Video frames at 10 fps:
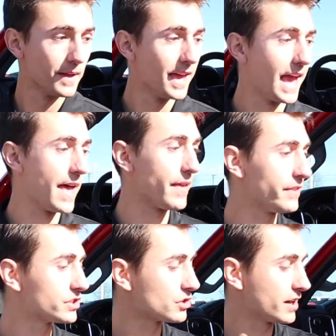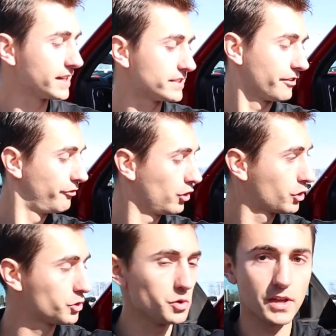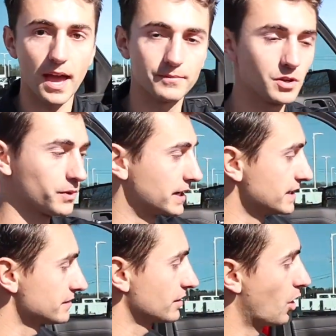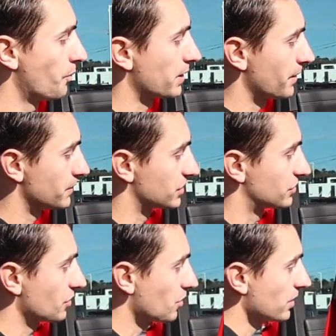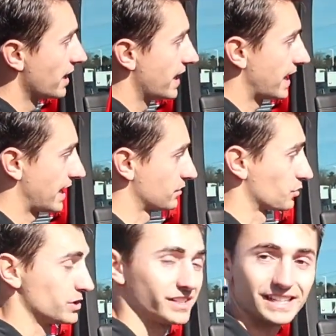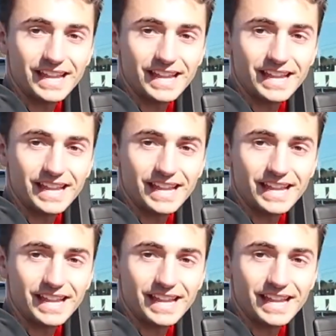And then this truck is a full crew cab, so we can easily open up this door. It has really good